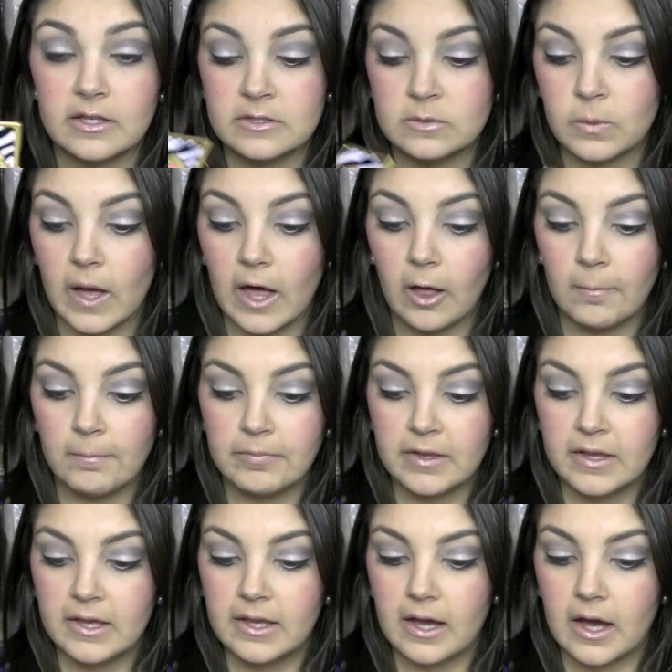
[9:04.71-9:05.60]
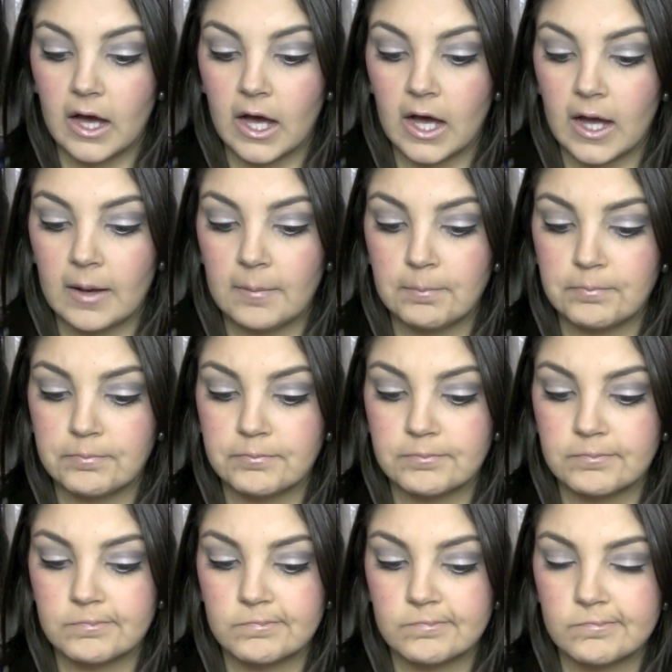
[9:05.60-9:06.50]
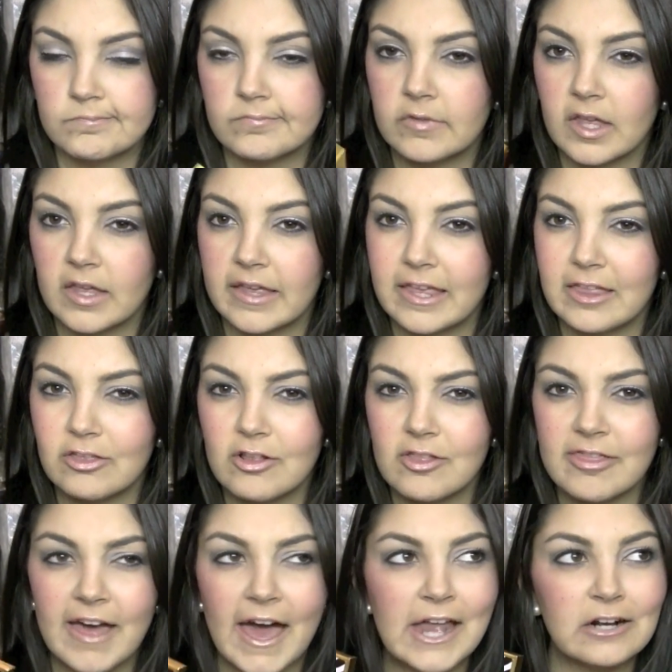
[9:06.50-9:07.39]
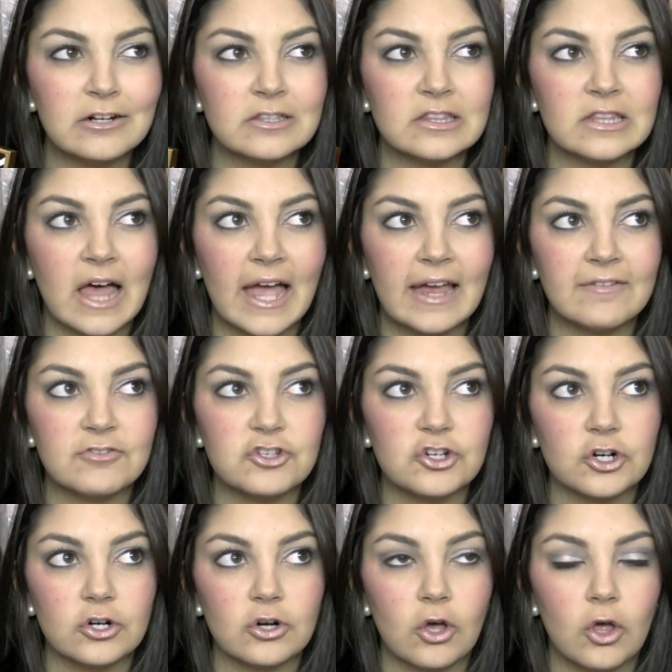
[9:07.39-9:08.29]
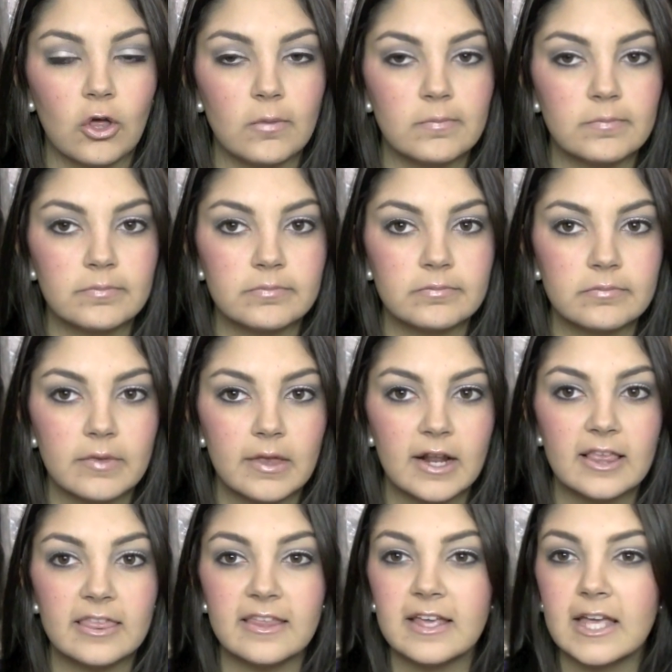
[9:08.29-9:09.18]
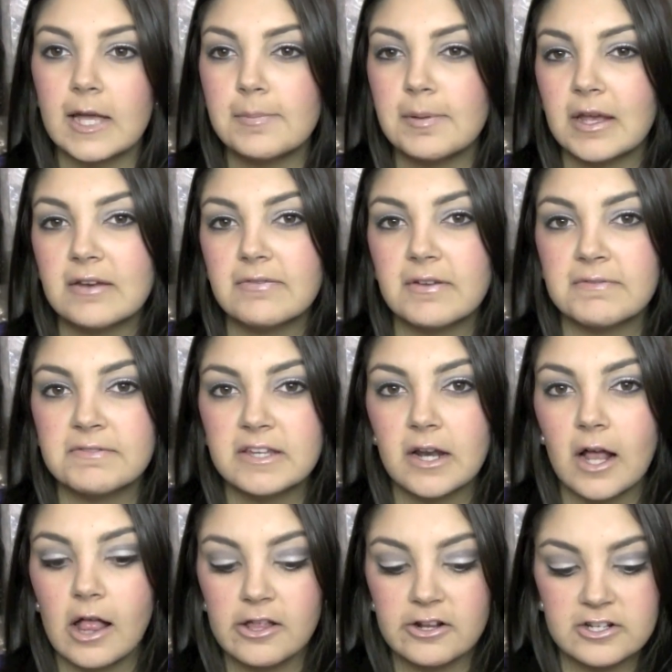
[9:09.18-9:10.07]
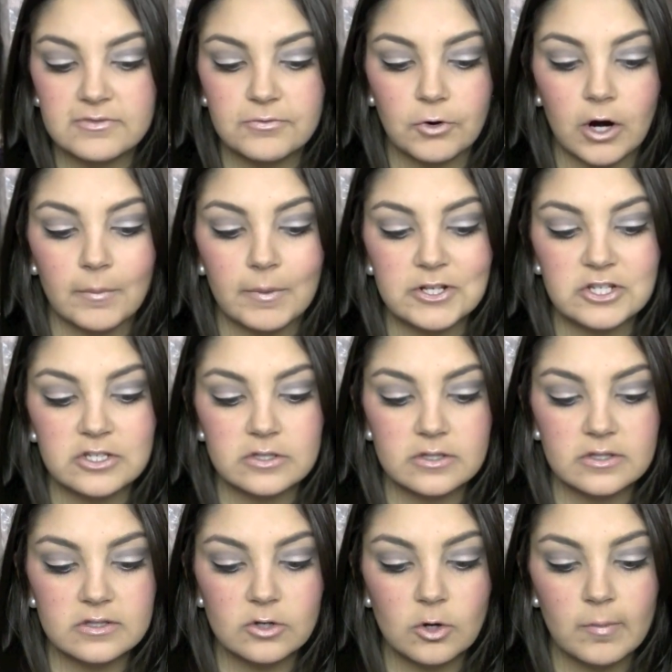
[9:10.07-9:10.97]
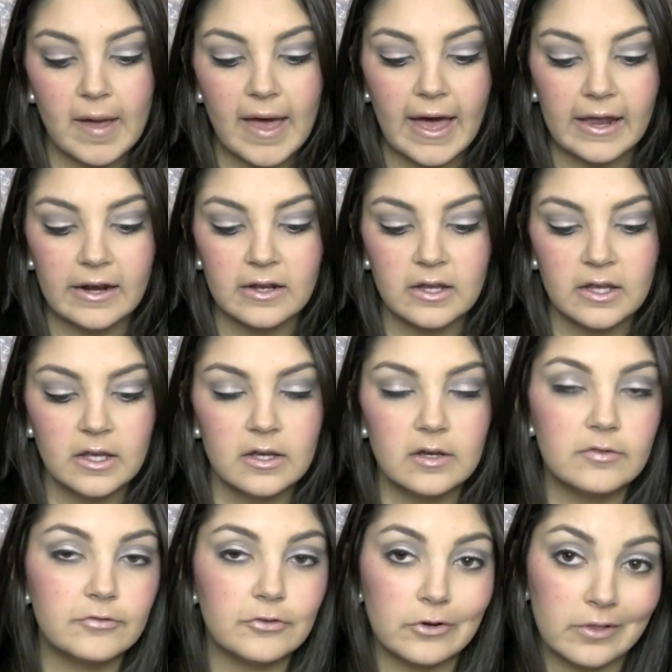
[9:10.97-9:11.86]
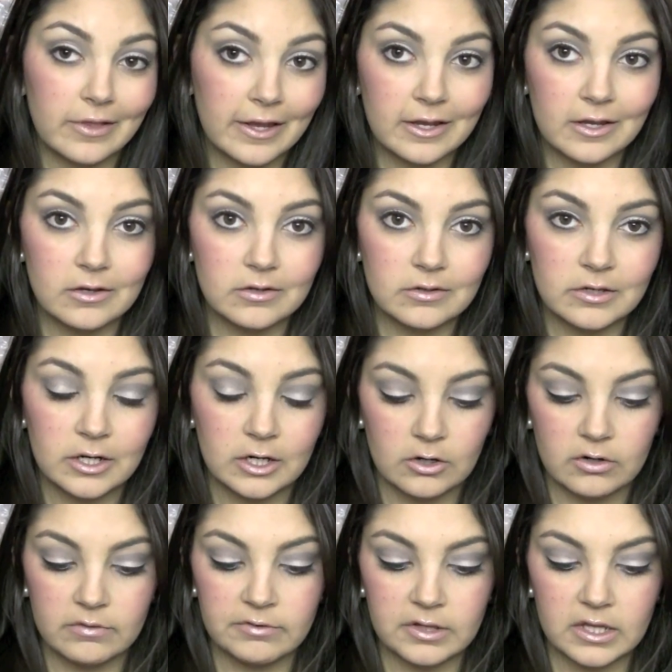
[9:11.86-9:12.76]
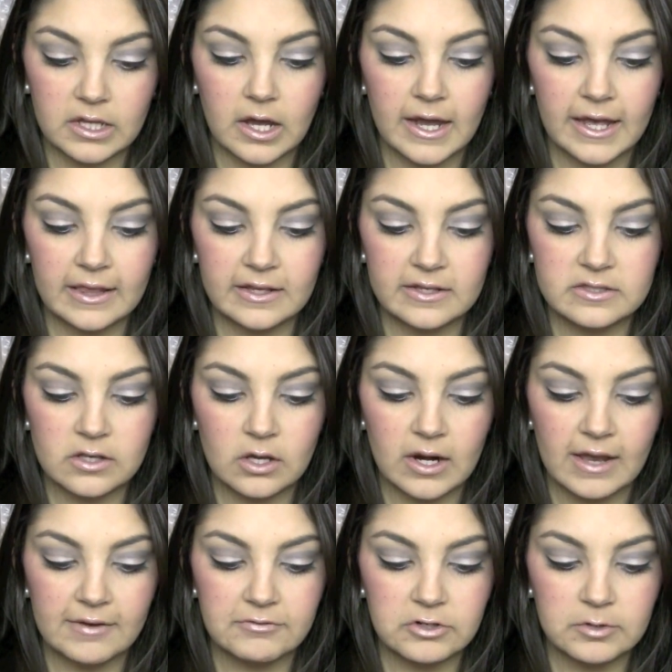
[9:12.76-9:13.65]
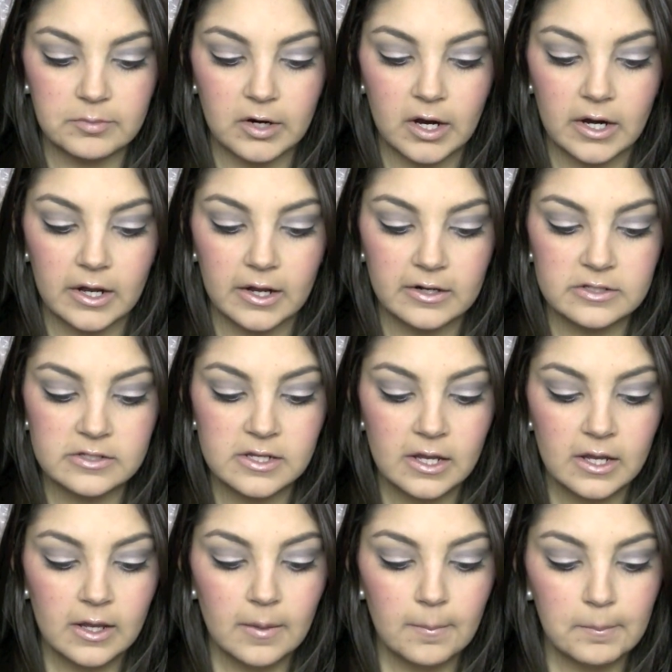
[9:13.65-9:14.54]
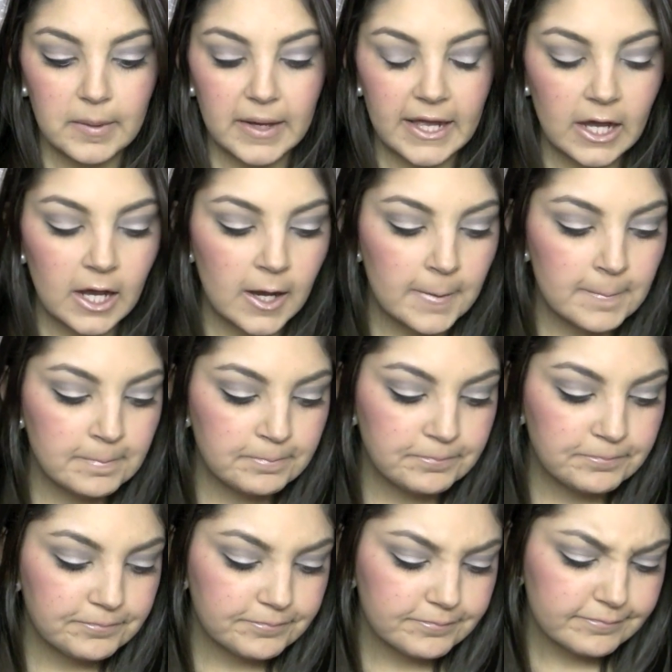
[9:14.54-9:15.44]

as well. Um, either that or Live Journal. And I think I paid $50 for it, which isn't so bad for like, you know, a really highly sought after product. But um,